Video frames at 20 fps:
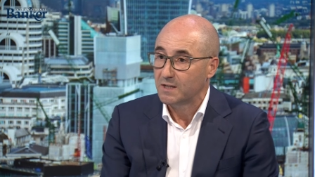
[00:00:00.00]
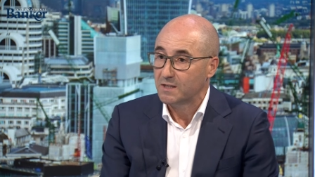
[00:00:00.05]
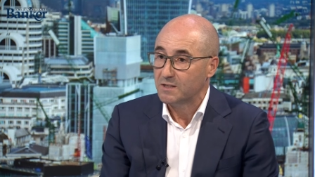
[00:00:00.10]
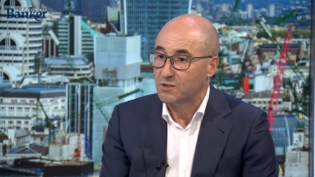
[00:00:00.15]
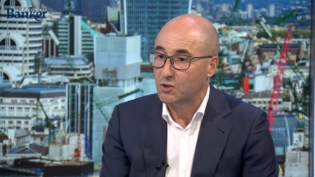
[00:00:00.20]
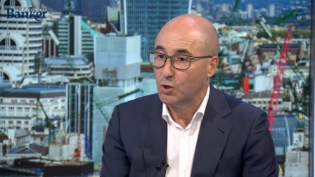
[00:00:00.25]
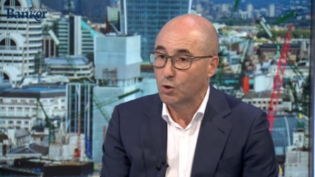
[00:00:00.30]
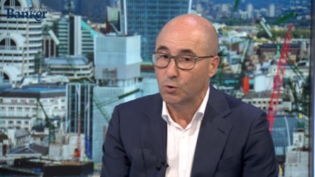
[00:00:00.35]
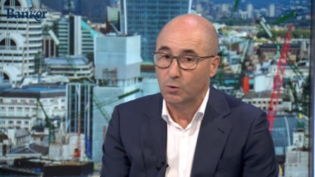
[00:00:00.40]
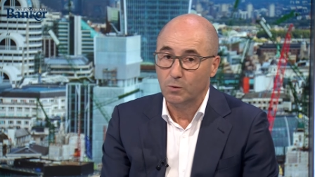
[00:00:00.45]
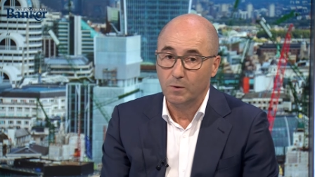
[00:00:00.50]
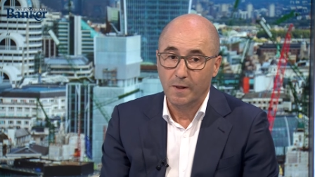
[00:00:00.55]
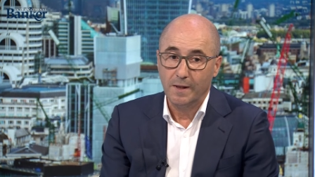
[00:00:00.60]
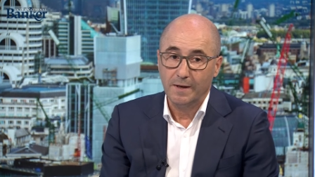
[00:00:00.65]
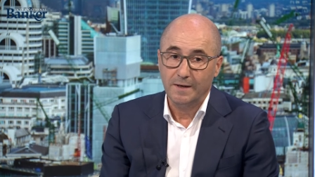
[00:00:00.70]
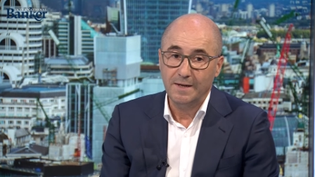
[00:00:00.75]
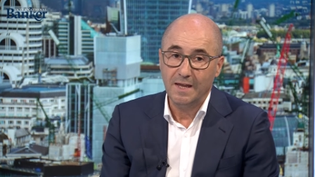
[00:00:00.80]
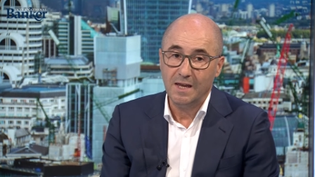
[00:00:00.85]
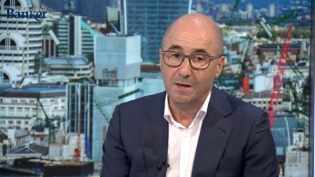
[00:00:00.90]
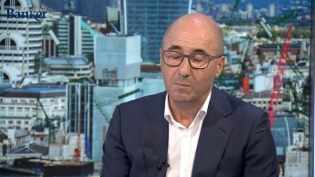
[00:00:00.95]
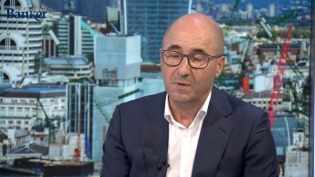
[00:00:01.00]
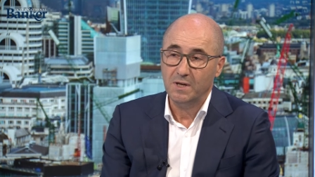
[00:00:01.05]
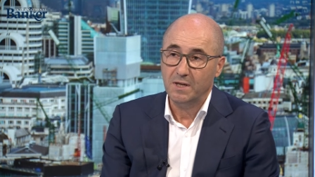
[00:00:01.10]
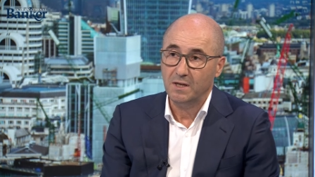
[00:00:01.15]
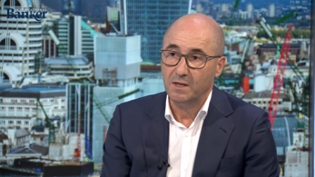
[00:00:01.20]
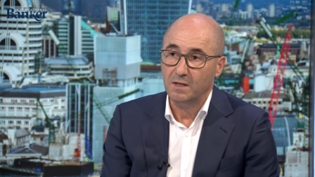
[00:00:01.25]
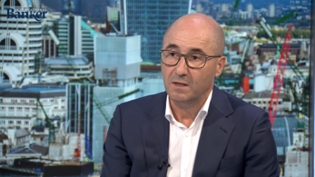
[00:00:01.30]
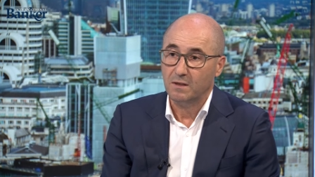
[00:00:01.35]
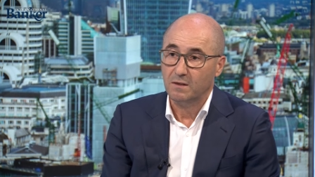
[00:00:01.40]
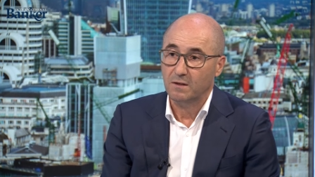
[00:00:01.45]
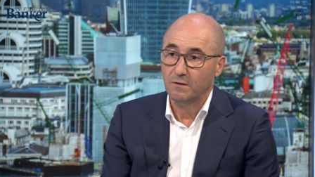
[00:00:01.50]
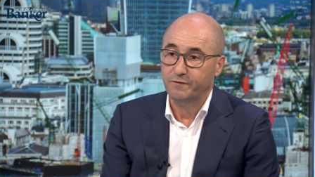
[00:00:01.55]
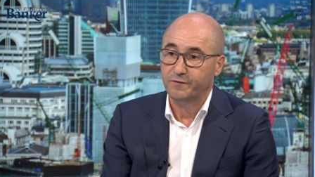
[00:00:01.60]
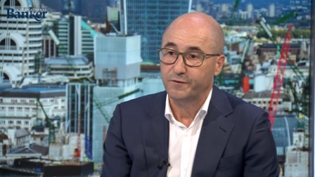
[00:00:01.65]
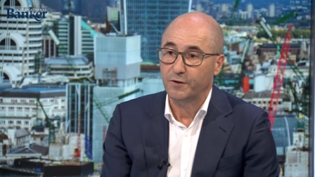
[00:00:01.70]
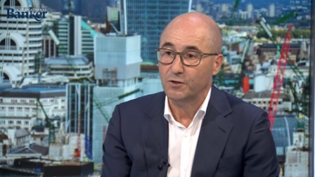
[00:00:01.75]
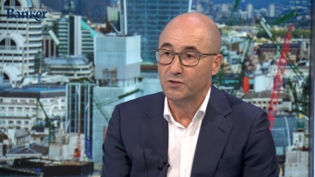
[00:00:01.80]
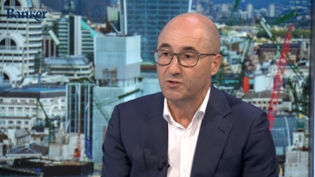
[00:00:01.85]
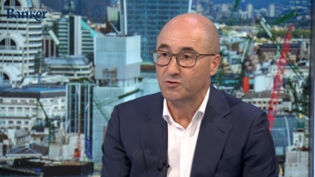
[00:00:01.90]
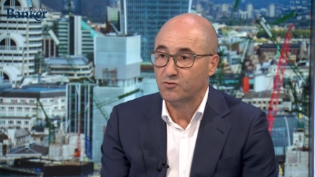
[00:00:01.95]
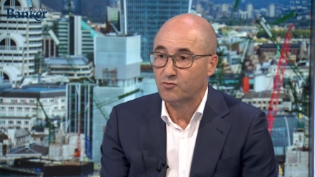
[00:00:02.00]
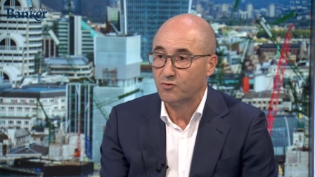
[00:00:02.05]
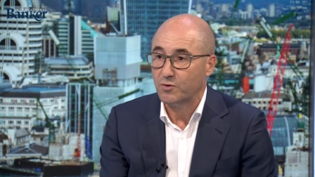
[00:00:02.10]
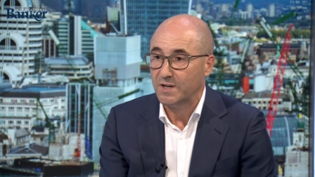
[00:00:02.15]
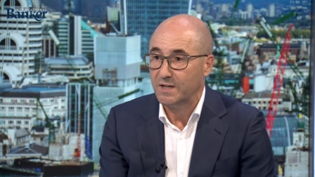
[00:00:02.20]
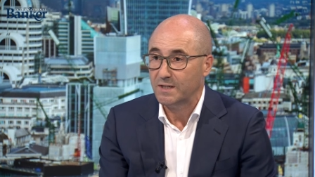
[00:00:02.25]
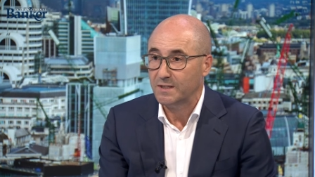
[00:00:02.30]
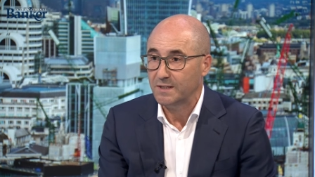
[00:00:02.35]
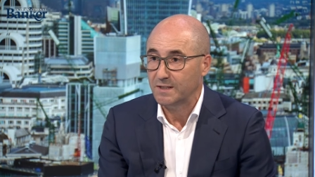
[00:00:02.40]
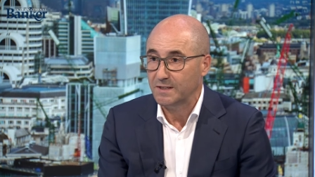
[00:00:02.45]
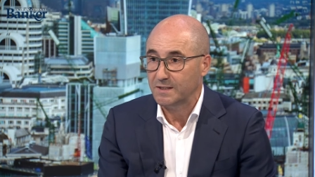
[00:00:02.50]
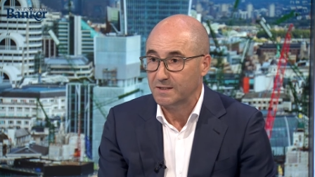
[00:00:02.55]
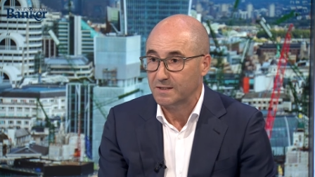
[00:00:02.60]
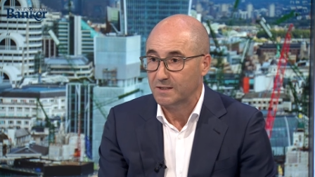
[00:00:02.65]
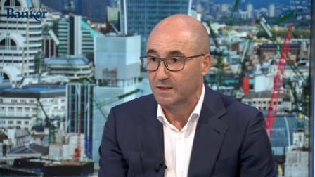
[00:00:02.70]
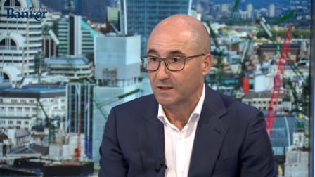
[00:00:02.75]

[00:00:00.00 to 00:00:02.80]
So namely, the first trend is